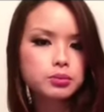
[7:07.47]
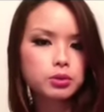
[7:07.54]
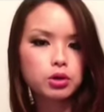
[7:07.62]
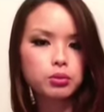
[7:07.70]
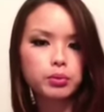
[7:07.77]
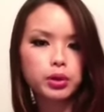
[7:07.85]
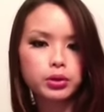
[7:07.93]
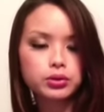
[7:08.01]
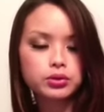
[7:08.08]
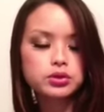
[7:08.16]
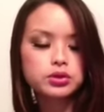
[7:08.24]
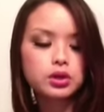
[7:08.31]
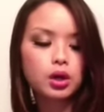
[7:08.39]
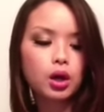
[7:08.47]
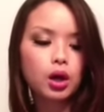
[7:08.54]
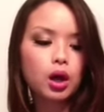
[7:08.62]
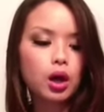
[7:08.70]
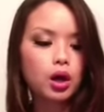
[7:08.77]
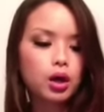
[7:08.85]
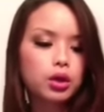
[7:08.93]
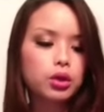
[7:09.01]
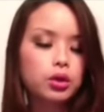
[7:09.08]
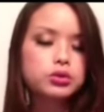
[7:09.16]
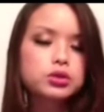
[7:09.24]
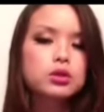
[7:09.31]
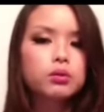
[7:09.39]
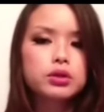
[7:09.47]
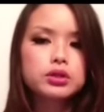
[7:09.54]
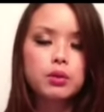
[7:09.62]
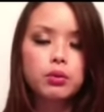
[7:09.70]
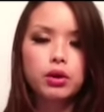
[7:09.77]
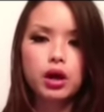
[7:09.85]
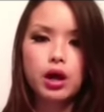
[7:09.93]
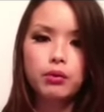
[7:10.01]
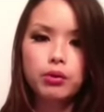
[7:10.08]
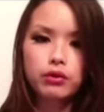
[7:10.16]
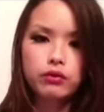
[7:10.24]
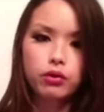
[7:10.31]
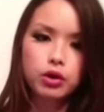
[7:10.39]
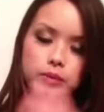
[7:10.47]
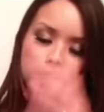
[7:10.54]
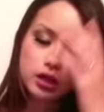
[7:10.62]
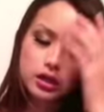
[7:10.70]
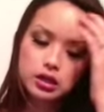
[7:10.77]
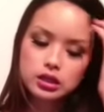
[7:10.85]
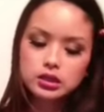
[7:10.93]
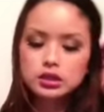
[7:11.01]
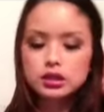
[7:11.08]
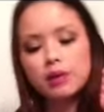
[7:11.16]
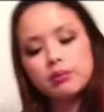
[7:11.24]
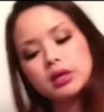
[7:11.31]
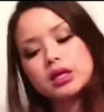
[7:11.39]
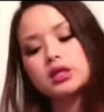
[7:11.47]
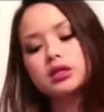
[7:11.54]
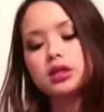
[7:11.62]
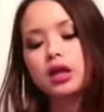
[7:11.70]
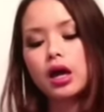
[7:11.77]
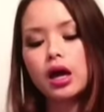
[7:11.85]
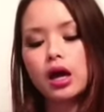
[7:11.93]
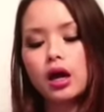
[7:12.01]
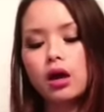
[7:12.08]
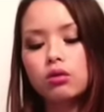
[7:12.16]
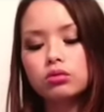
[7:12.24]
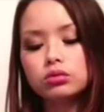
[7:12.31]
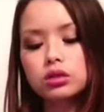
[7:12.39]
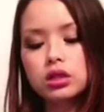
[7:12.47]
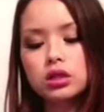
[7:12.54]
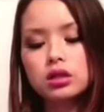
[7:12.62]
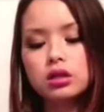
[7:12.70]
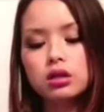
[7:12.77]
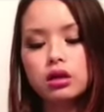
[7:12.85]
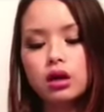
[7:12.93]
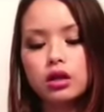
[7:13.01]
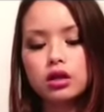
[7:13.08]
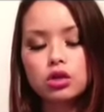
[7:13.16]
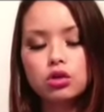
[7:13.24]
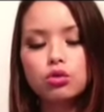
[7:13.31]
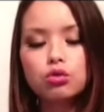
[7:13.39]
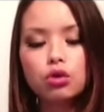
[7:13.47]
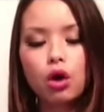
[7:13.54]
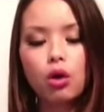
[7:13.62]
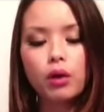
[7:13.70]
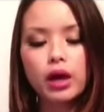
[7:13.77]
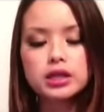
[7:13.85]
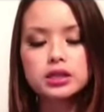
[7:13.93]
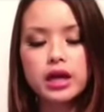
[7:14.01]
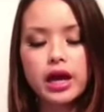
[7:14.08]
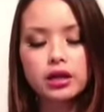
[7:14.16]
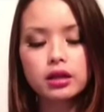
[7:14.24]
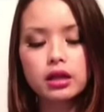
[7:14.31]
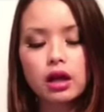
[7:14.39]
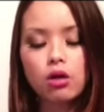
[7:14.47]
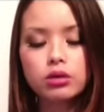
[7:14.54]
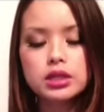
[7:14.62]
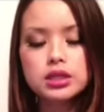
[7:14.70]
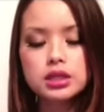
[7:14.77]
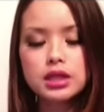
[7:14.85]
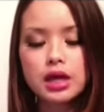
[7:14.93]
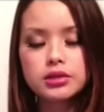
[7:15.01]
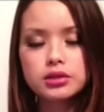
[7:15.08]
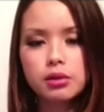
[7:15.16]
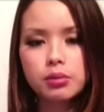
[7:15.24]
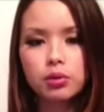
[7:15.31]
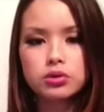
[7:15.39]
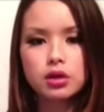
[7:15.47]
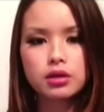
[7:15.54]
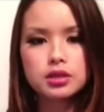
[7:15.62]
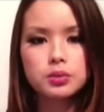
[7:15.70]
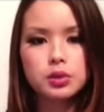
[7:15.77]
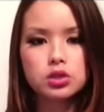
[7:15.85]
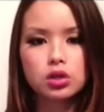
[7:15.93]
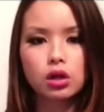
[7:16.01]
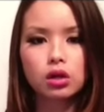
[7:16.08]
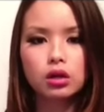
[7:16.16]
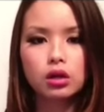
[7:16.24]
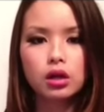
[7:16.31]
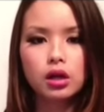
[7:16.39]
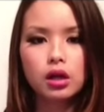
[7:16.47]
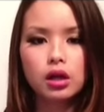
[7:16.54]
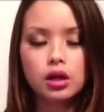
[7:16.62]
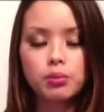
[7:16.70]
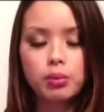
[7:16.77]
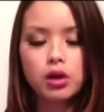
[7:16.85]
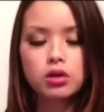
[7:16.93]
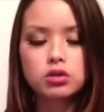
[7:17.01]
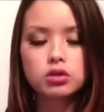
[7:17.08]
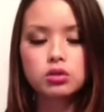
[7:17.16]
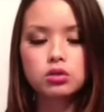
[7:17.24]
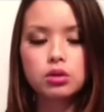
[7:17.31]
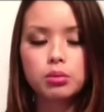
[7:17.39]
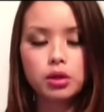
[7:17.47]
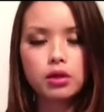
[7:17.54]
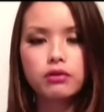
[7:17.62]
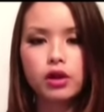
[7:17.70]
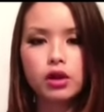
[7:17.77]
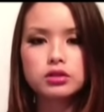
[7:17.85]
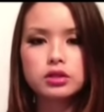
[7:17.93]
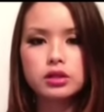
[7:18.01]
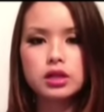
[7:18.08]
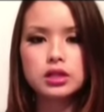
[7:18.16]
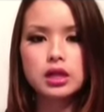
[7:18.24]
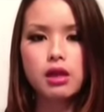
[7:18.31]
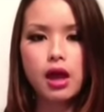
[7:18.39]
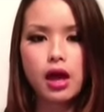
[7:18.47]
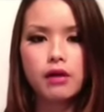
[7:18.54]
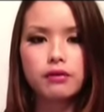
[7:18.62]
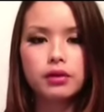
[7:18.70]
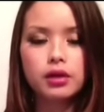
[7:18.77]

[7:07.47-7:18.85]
per post. Those are the ones I, I would avoid because that means that only you know exactly only 6,000 people saw this picture compared to the million followers that they say they have,